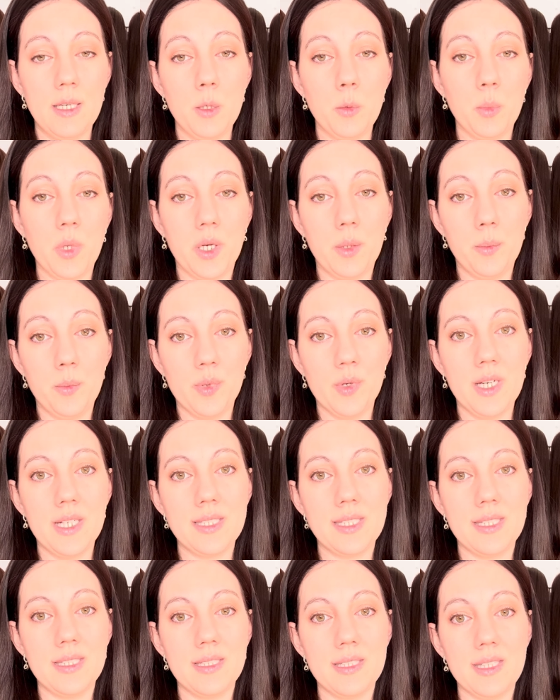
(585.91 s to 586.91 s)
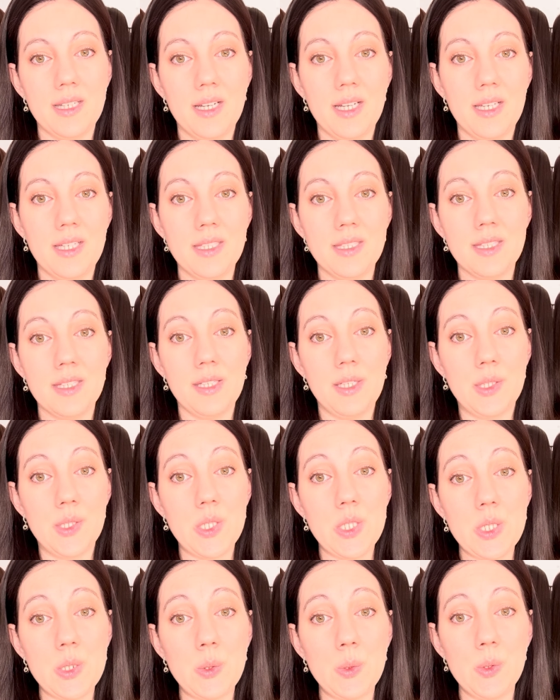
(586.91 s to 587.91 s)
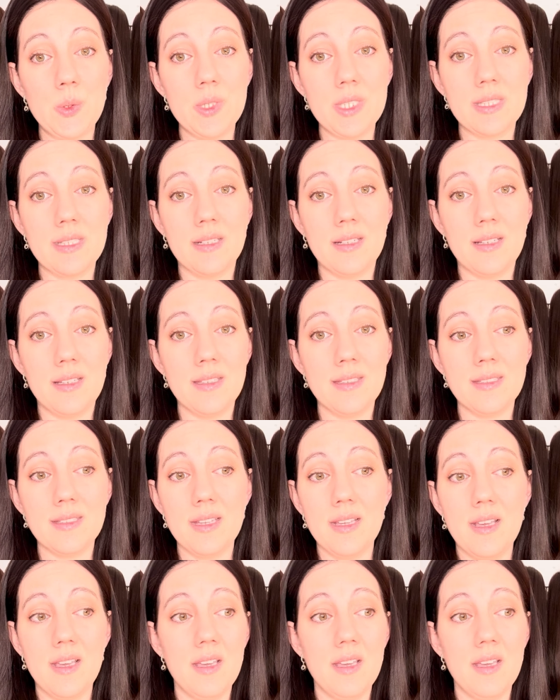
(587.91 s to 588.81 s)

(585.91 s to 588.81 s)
But in prisons it is, in schools it is.